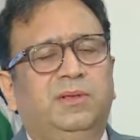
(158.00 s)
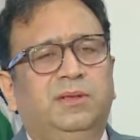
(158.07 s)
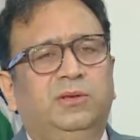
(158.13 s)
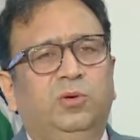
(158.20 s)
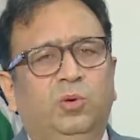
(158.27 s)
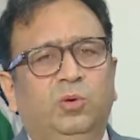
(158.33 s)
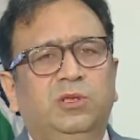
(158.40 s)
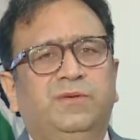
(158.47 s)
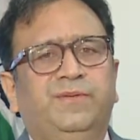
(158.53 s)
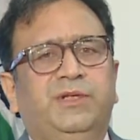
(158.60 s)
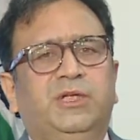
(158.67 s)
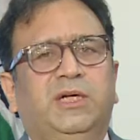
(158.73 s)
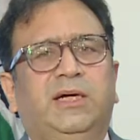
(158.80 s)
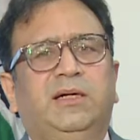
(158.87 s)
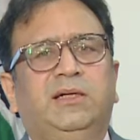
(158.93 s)
those which
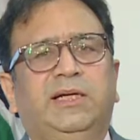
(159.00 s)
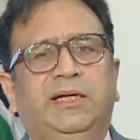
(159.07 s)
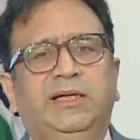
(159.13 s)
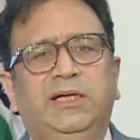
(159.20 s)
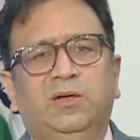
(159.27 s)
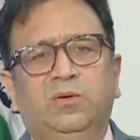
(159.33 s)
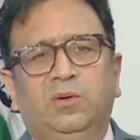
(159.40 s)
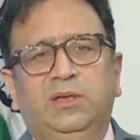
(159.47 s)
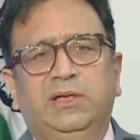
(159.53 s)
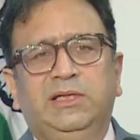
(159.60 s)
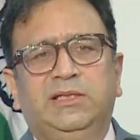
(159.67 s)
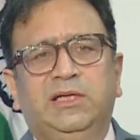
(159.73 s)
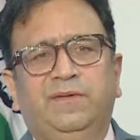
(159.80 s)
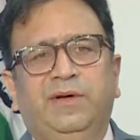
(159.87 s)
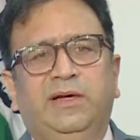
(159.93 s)
are 10-year-old
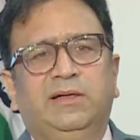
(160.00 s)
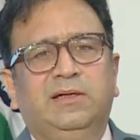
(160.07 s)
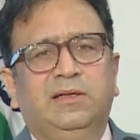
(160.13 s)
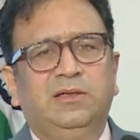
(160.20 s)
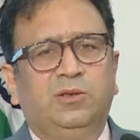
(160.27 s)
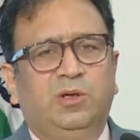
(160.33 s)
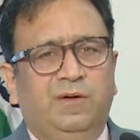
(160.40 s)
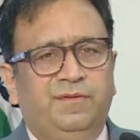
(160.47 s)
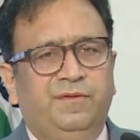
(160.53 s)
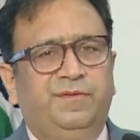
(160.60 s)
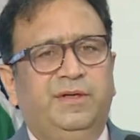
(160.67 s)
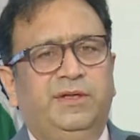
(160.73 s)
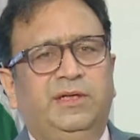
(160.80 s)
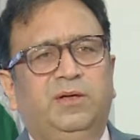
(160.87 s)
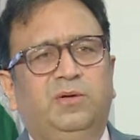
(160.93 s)
diesel vehicles or
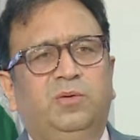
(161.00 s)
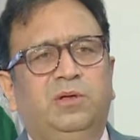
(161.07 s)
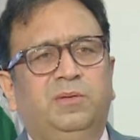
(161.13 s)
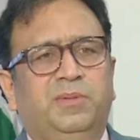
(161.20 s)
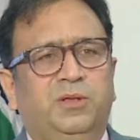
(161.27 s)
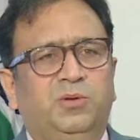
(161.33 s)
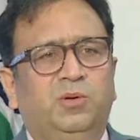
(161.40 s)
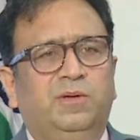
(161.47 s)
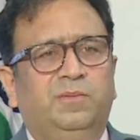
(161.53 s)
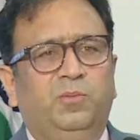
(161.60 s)
15-year-old petrol,